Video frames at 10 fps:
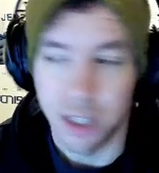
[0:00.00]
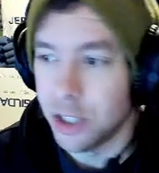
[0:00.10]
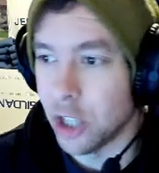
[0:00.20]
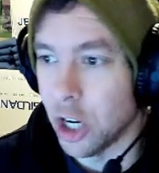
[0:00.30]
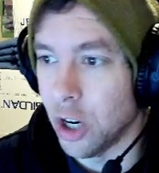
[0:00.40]

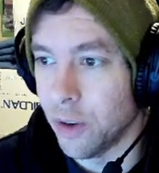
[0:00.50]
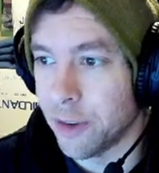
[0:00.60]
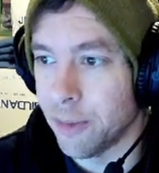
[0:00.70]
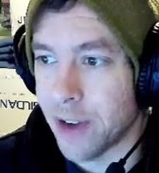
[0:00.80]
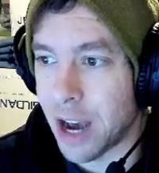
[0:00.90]
So
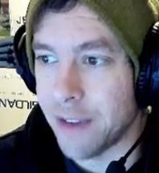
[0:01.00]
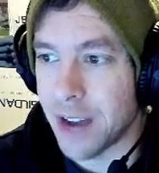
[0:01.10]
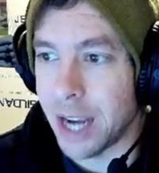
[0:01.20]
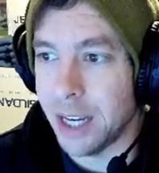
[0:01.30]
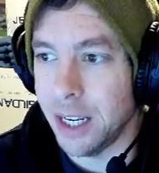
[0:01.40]
from
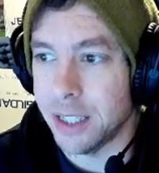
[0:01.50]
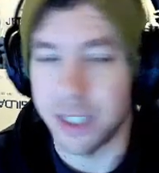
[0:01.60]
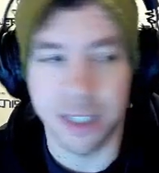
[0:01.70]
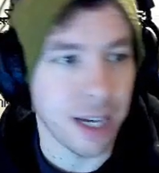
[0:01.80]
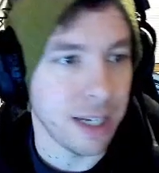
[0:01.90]
590 to
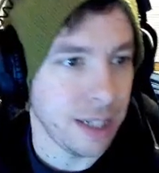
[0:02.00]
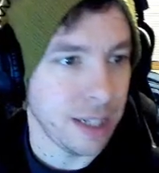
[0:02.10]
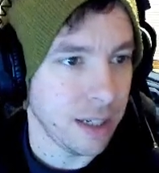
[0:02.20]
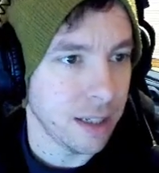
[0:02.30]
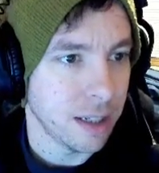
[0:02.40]

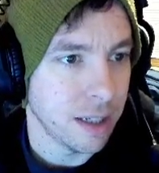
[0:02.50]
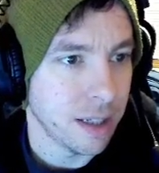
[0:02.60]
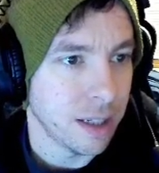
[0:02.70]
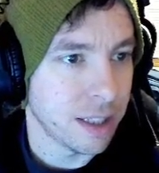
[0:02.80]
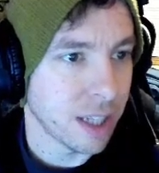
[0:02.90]
618,
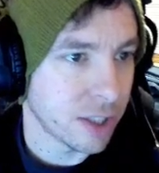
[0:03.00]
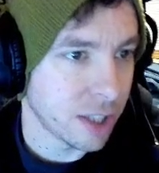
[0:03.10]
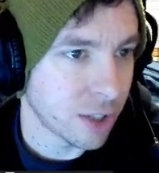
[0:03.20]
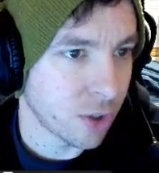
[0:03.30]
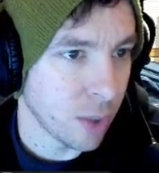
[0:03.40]
it's now
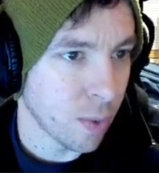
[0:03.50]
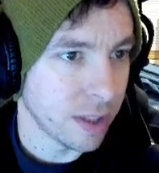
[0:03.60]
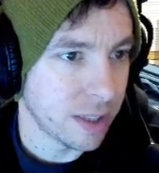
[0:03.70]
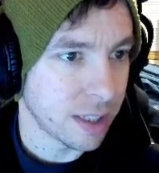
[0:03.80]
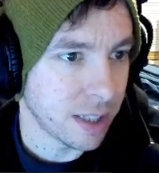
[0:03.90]
631 to
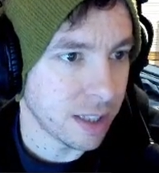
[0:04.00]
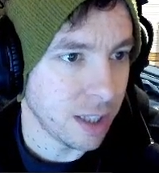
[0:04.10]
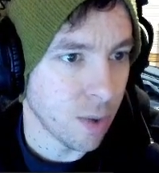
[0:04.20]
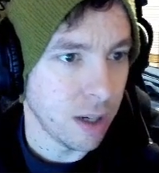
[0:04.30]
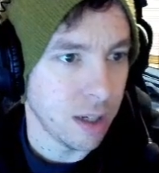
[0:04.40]

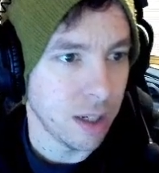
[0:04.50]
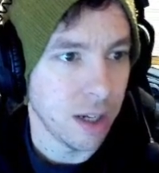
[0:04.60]
661.